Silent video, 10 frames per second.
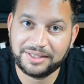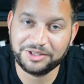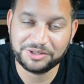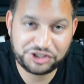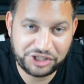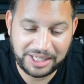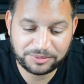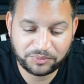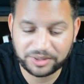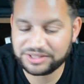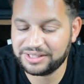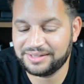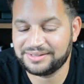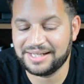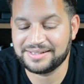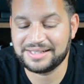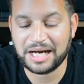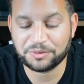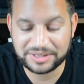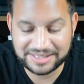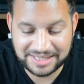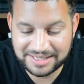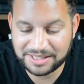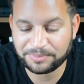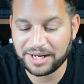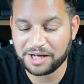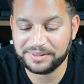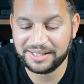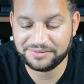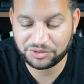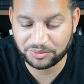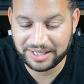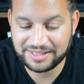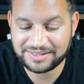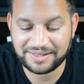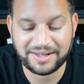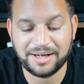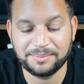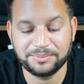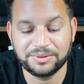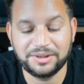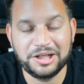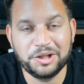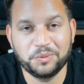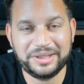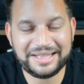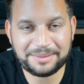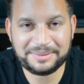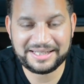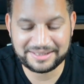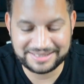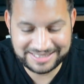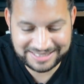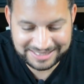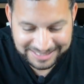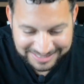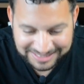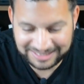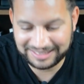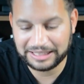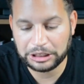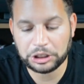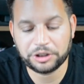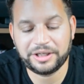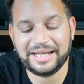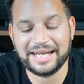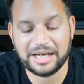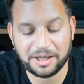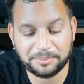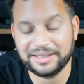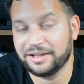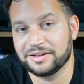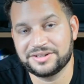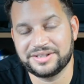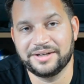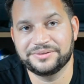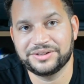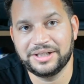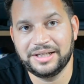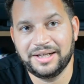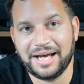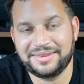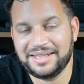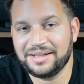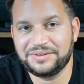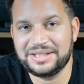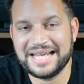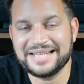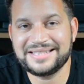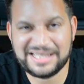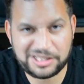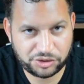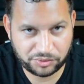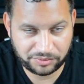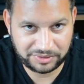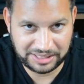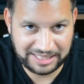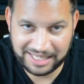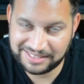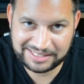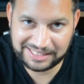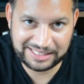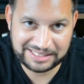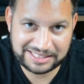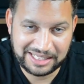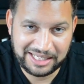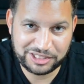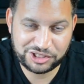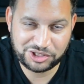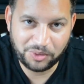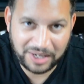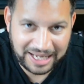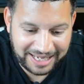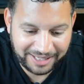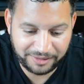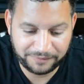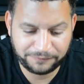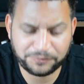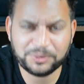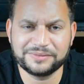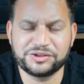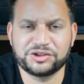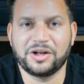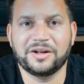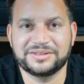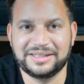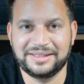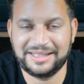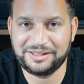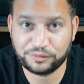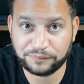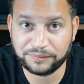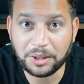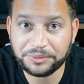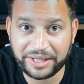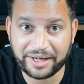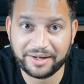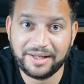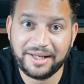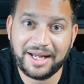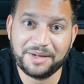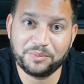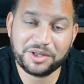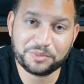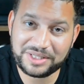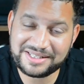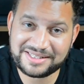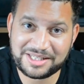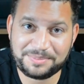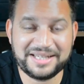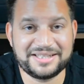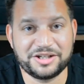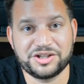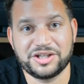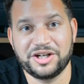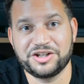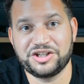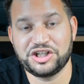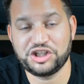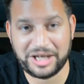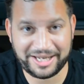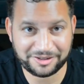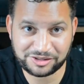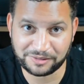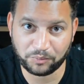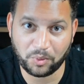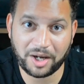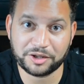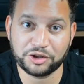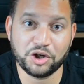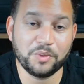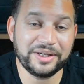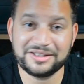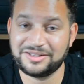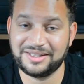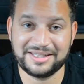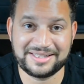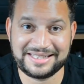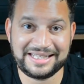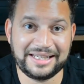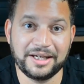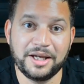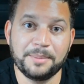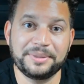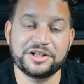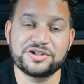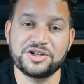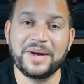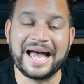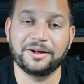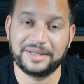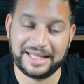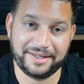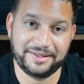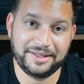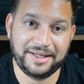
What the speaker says: You know, as James 4:6 says, God resists the proud but gives grace to the humble. We need to be consistently learning and humbling ourselves. I think of the Dead Sea. It's so high and full of salt and things float there. And one of the reasons is because there's just channels of water going into the sea, but there's no outlet.